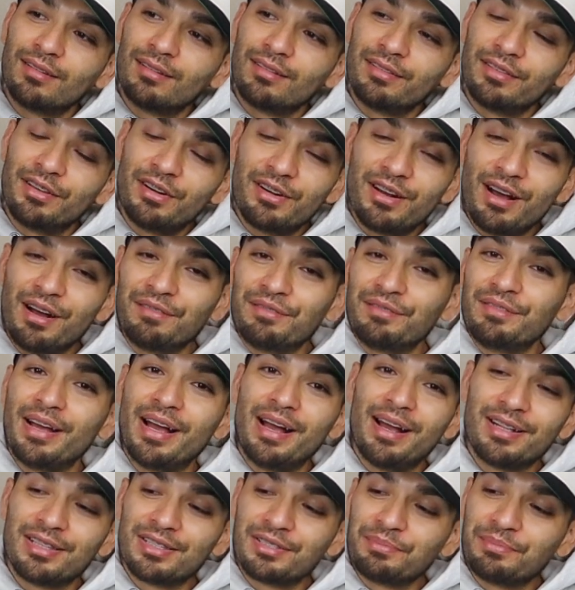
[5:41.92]
They're not
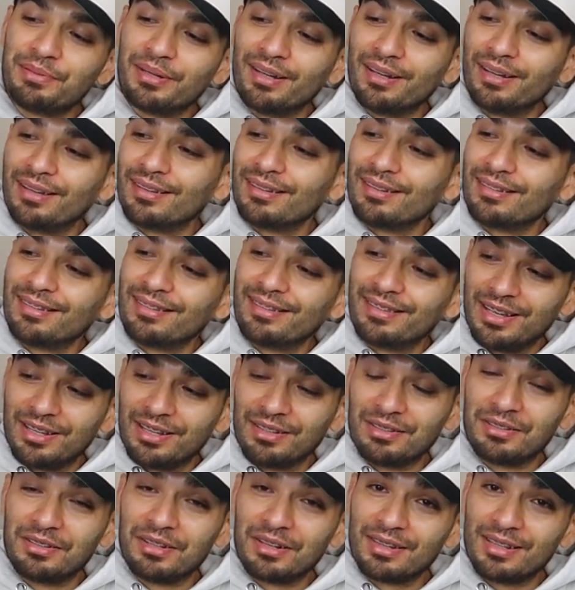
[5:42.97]
Vans, but they
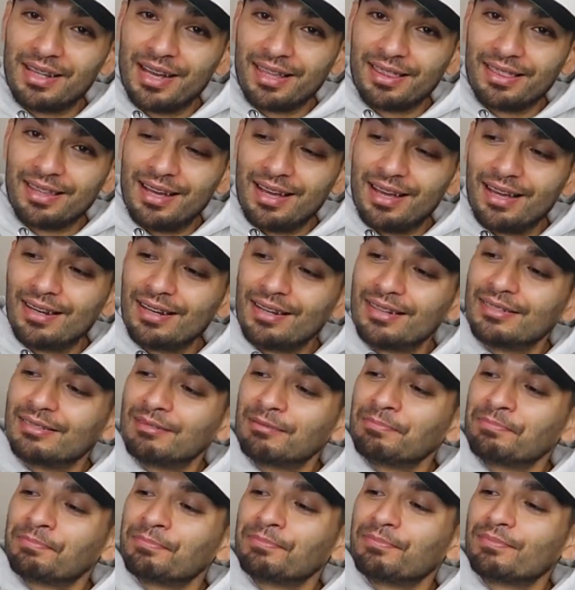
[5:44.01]
look like that.
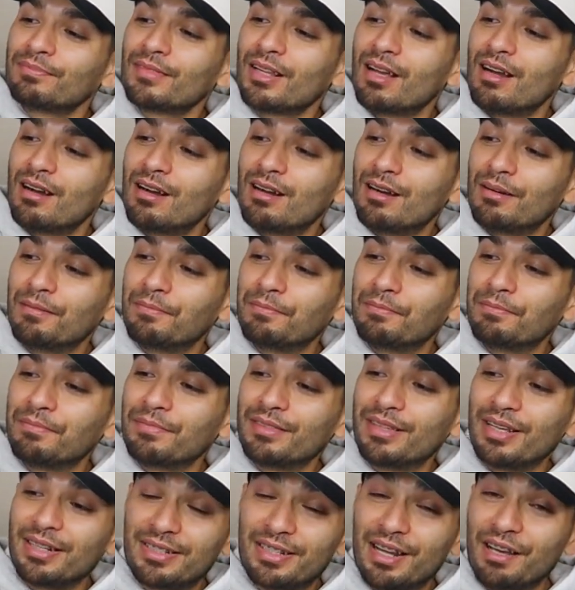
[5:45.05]

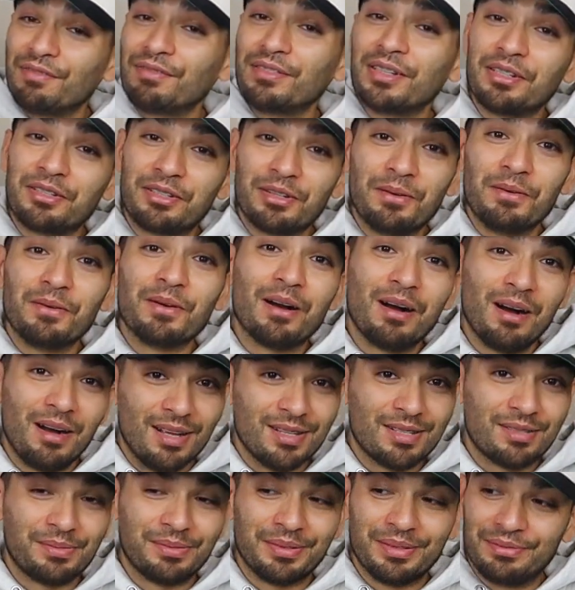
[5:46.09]
They definitely don't
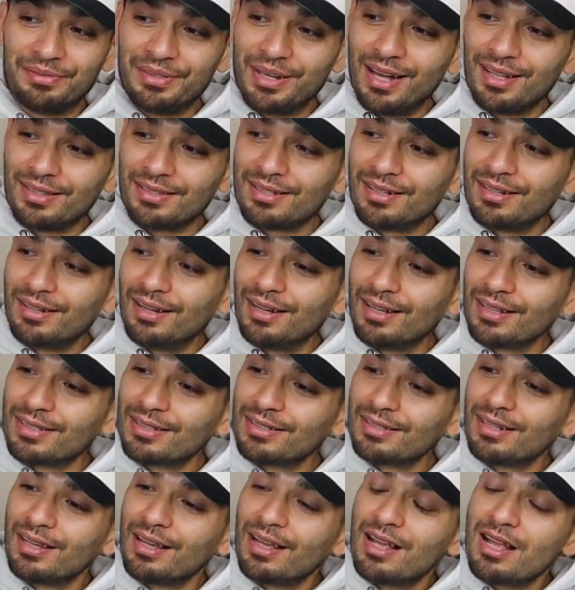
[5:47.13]
cost what Vans
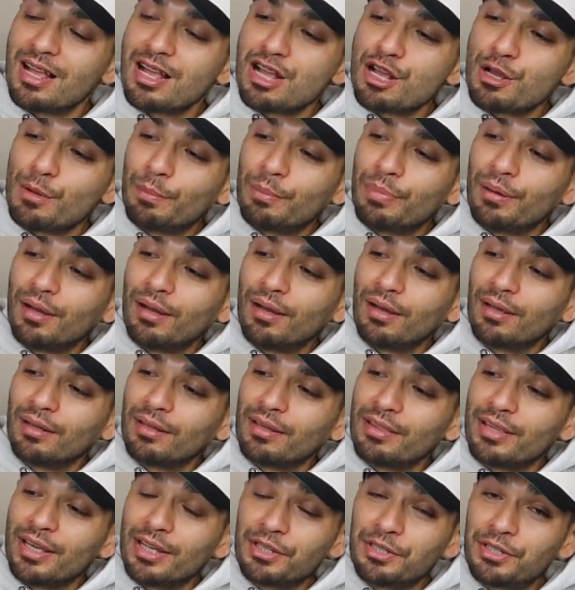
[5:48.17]
cost, but
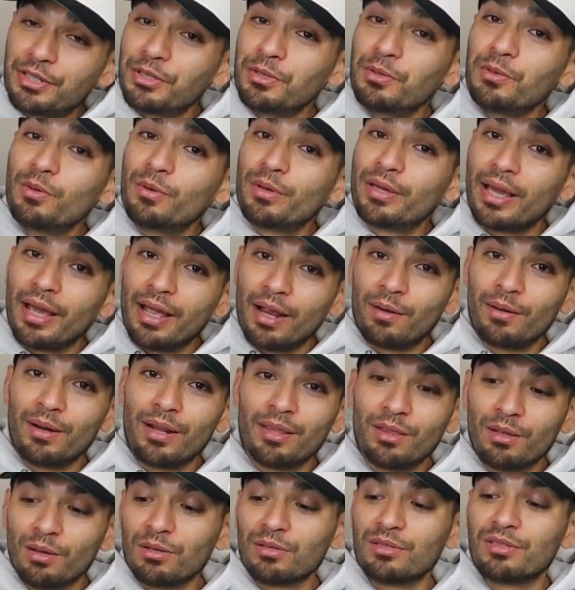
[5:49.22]
they do carry
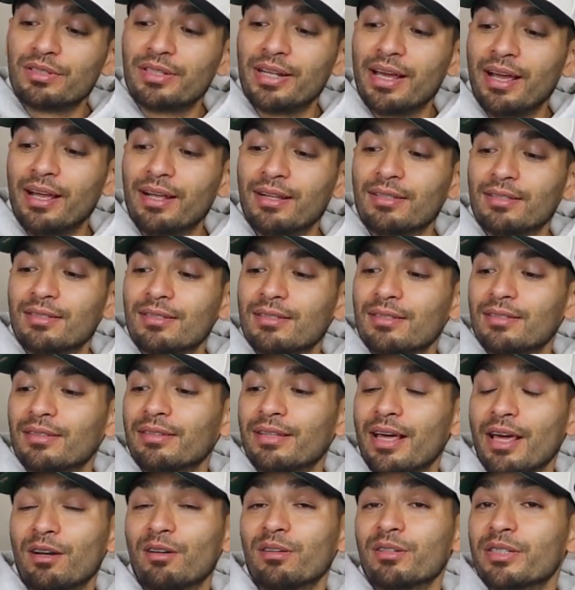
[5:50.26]
those stains
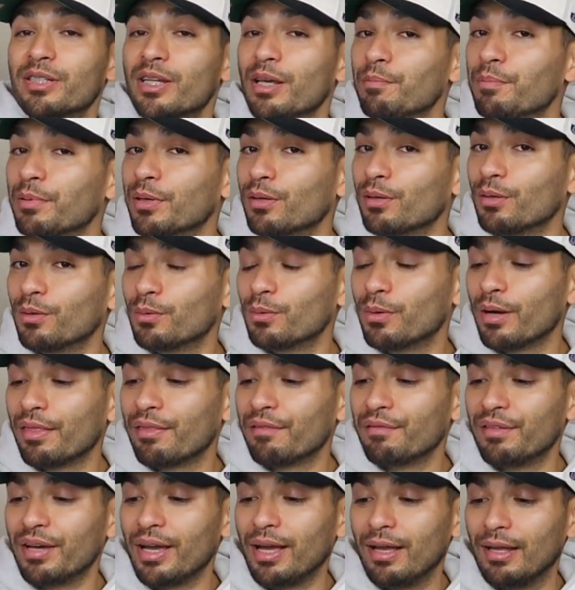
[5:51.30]
that are typical with
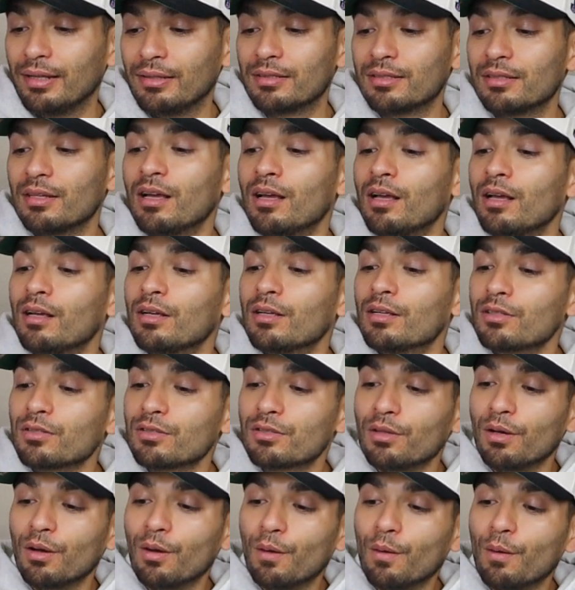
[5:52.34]
Vans.
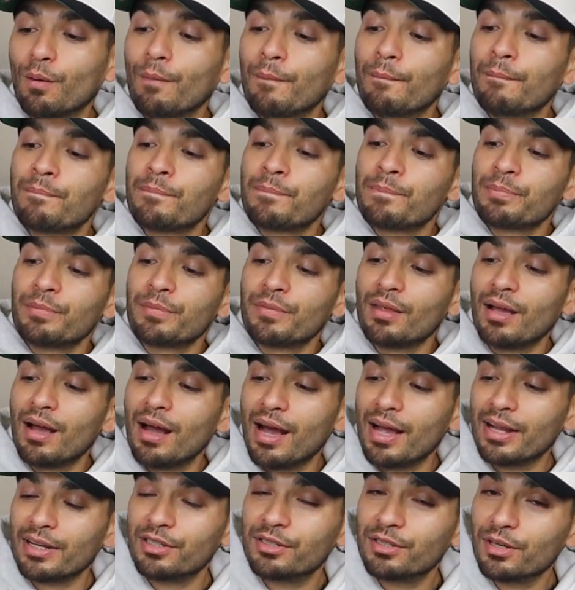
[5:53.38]
So
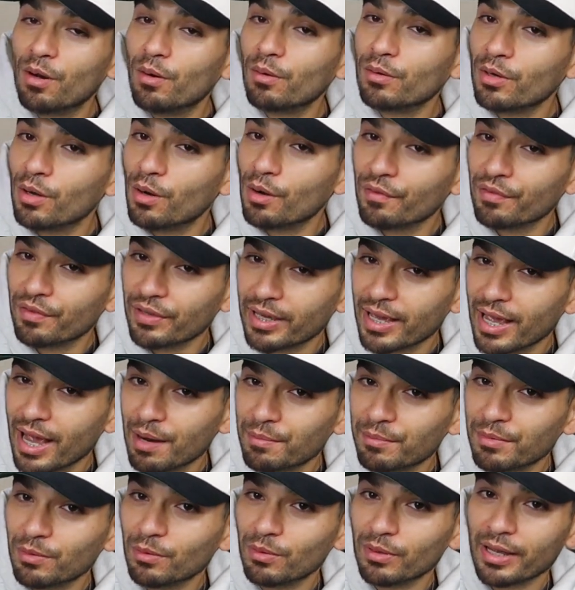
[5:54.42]
I don't know if the
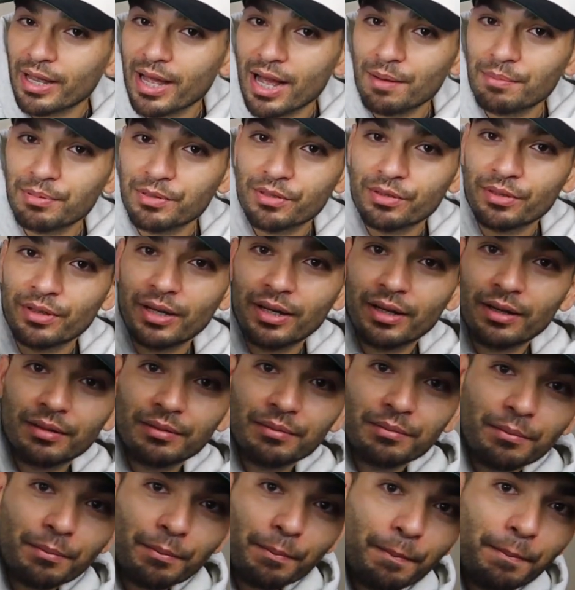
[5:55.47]
camera will capture it,
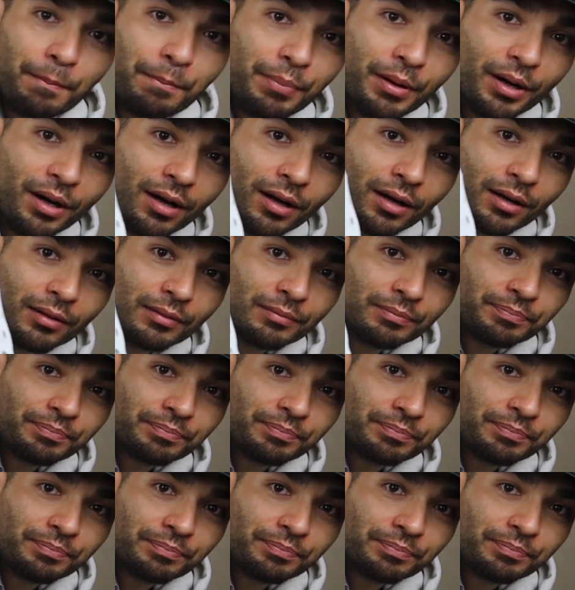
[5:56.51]
but